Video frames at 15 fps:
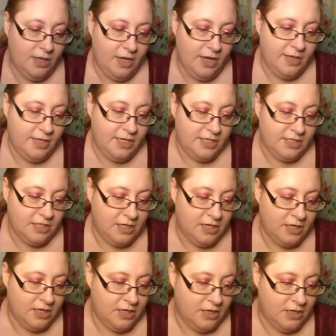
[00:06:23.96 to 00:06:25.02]
And these
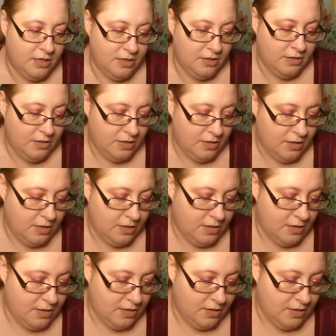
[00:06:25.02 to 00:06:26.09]
are
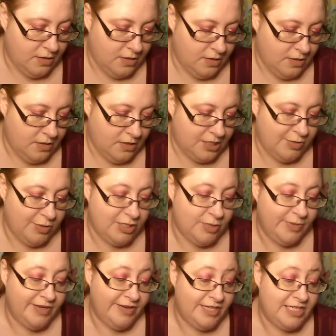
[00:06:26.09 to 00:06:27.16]
supposed to
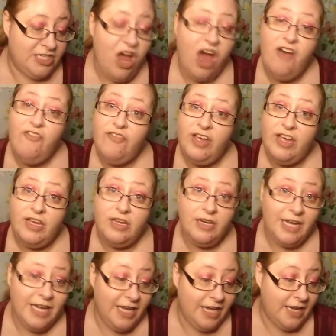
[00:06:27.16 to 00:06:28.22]
be
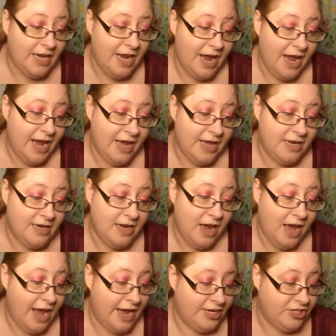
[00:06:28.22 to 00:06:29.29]
softening and
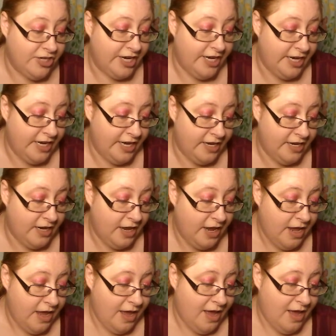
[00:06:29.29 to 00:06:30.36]
hydrating.
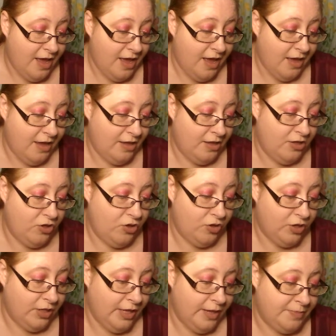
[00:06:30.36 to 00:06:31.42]

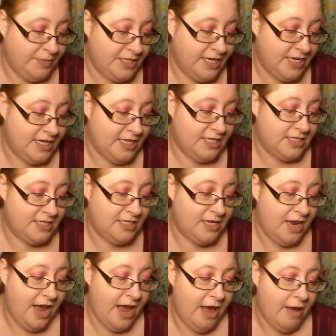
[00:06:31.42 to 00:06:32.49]
Eucalyptus,
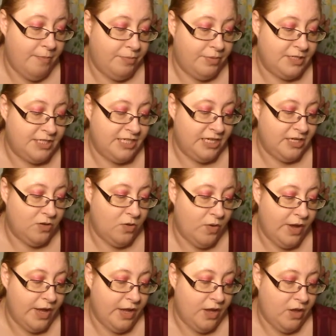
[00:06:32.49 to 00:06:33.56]
hemp seed
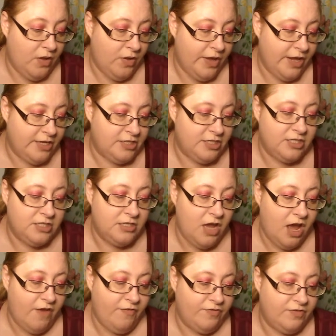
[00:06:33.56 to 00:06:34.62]
oil, and
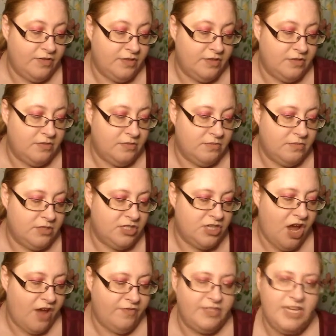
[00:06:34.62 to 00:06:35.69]
soften,
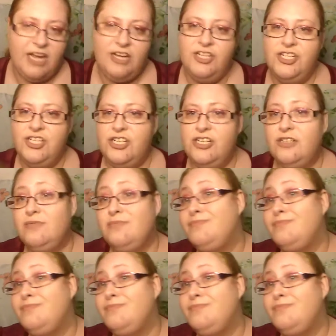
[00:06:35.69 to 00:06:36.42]
soft texture.